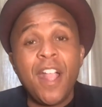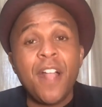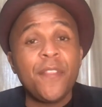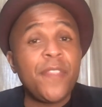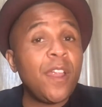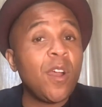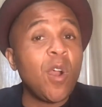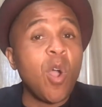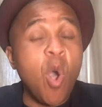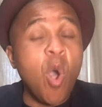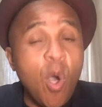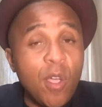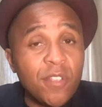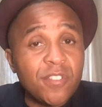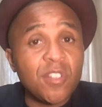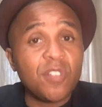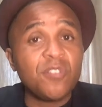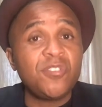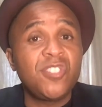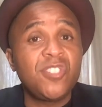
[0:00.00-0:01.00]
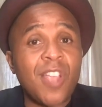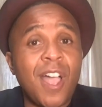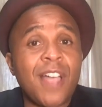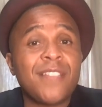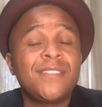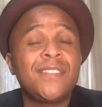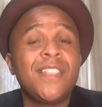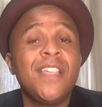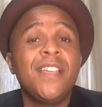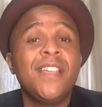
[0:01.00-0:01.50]
They are also
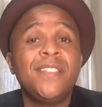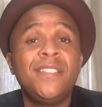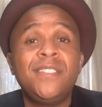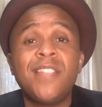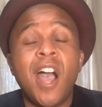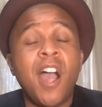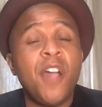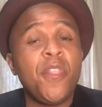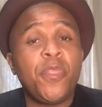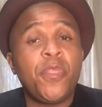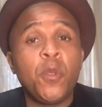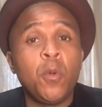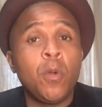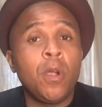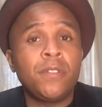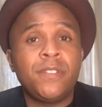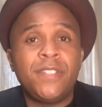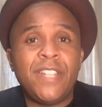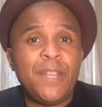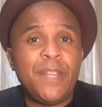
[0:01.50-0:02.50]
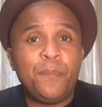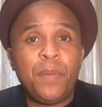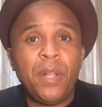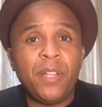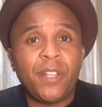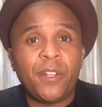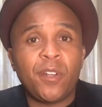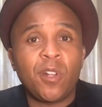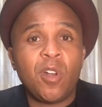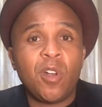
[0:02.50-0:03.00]
just done through a deep
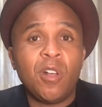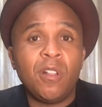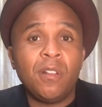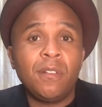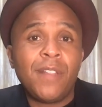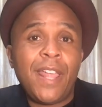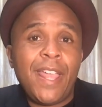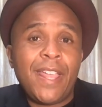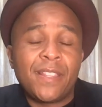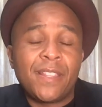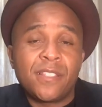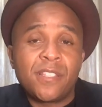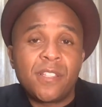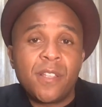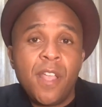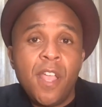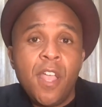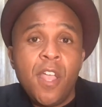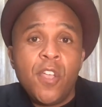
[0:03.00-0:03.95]
political lens.